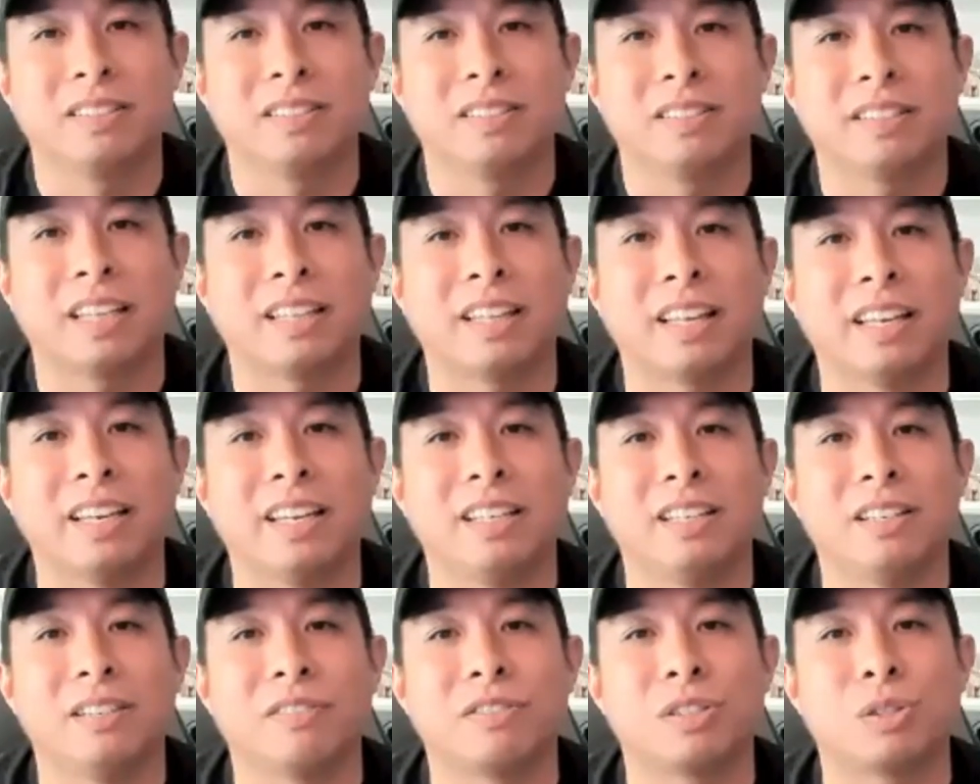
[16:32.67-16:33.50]
that they
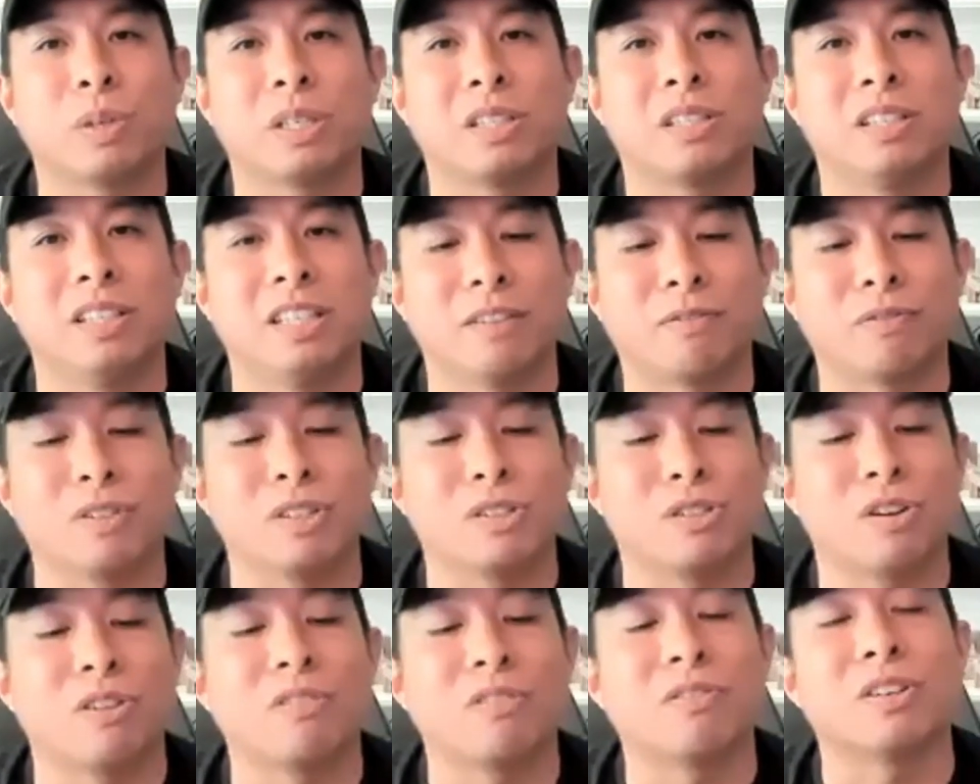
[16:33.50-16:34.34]
need to switch to
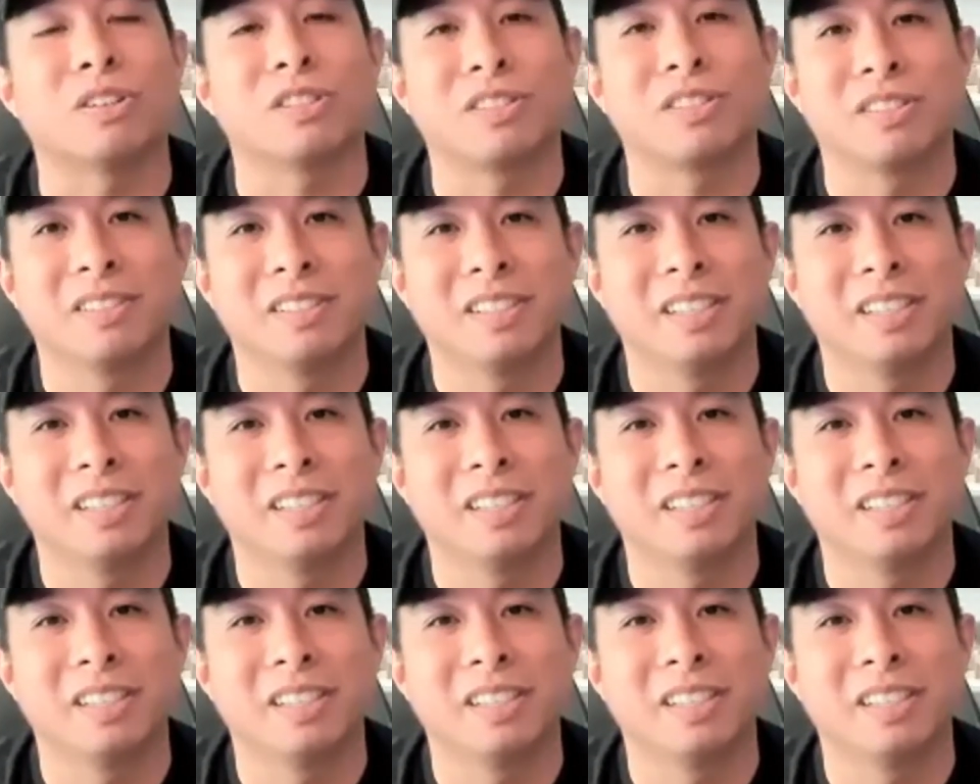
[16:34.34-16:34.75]
different servers.